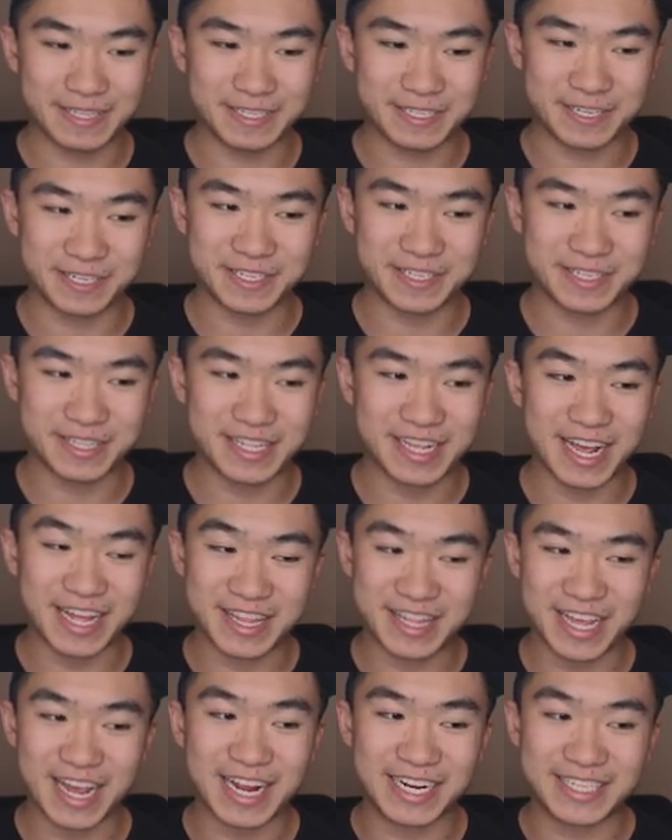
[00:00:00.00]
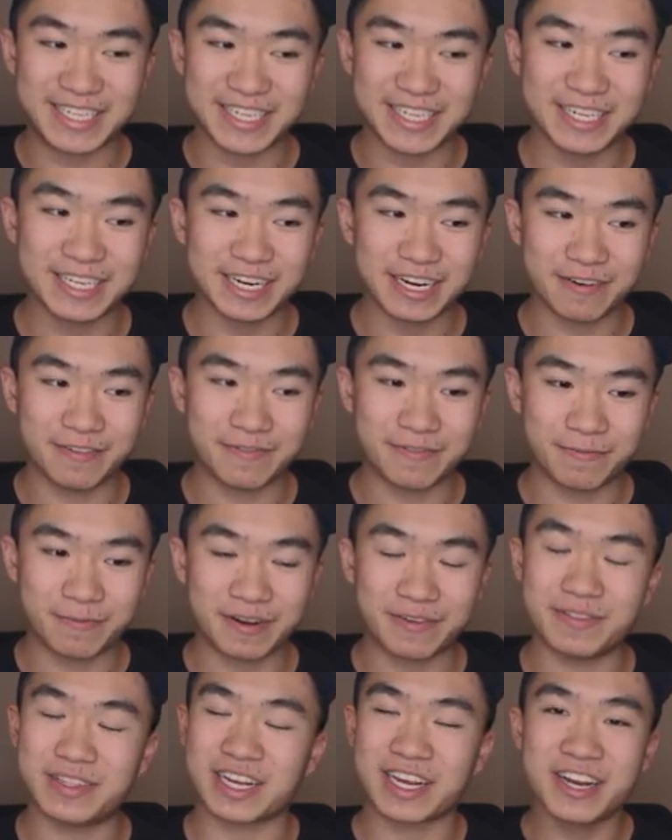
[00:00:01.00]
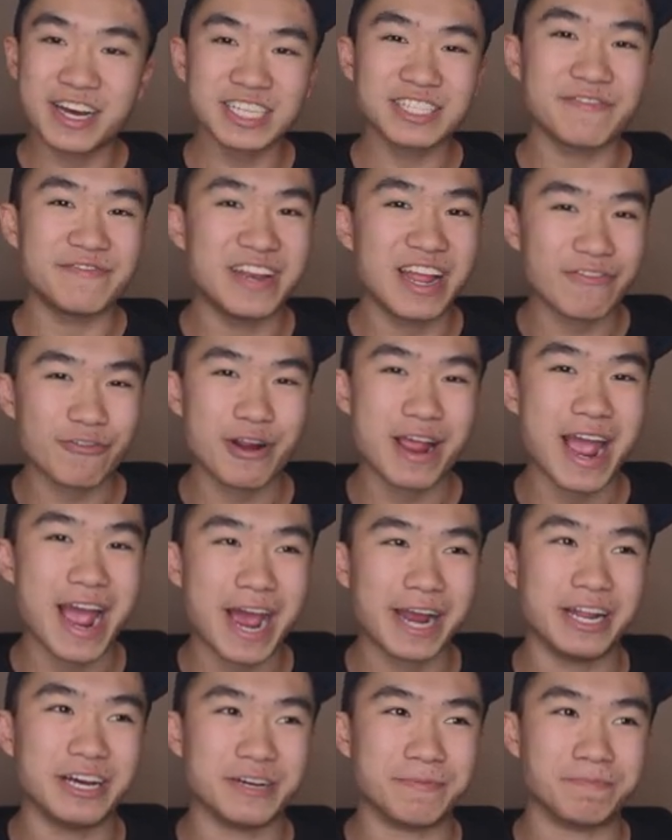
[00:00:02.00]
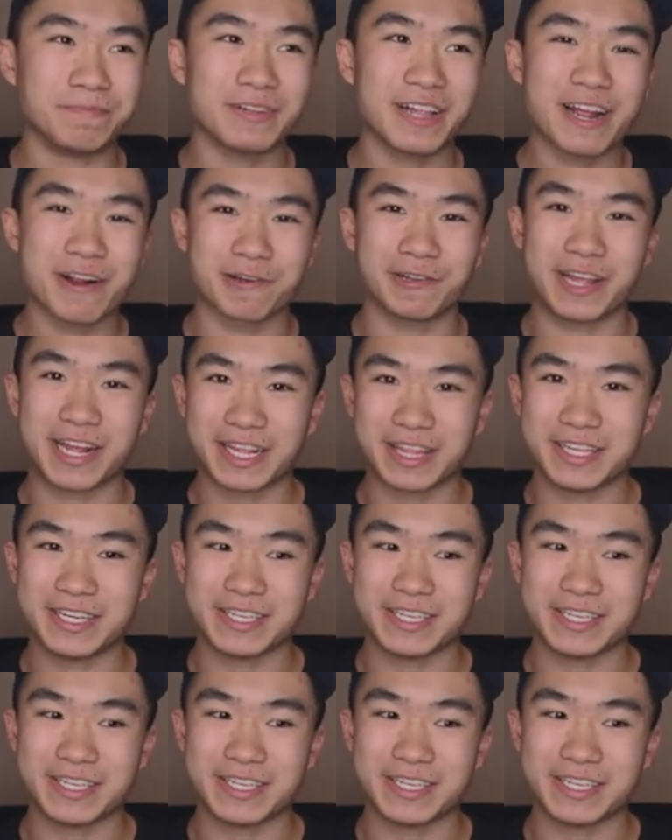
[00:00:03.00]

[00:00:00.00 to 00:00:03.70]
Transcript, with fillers: just the the idea of we, the Canucks have never had a player like